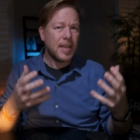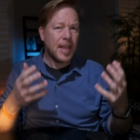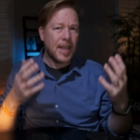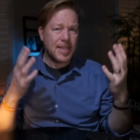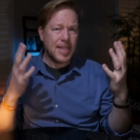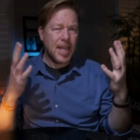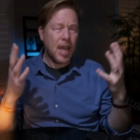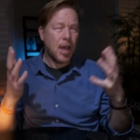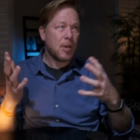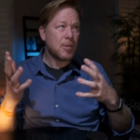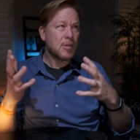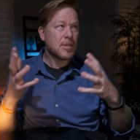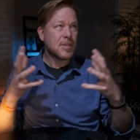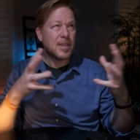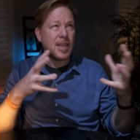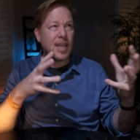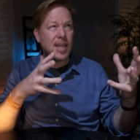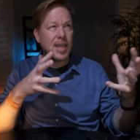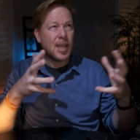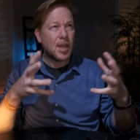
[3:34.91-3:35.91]
That's how I was
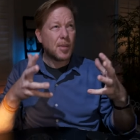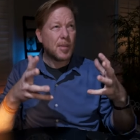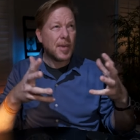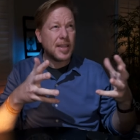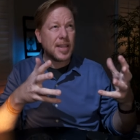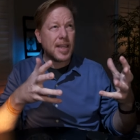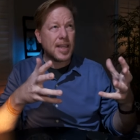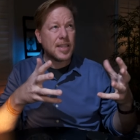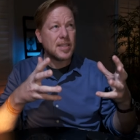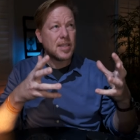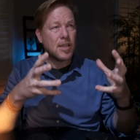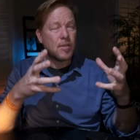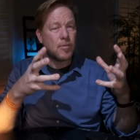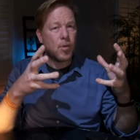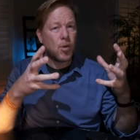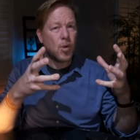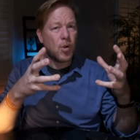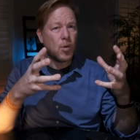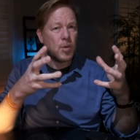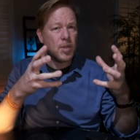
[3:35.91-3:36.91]
thinking about the
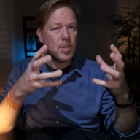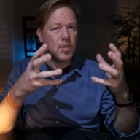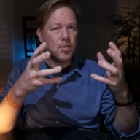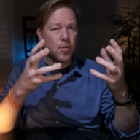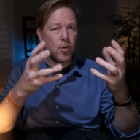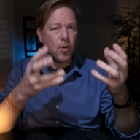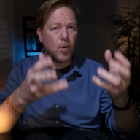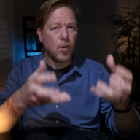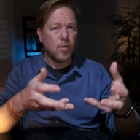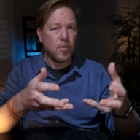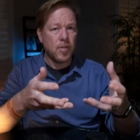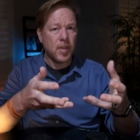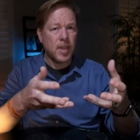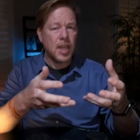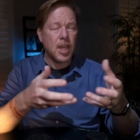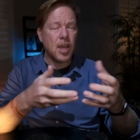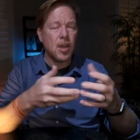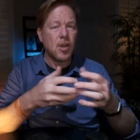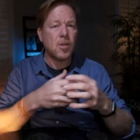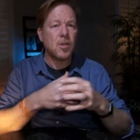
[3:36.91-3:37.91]
X-T4, was for
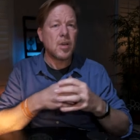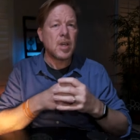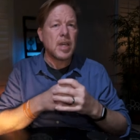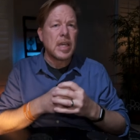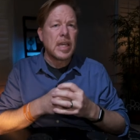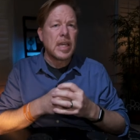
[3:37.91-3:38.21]
video.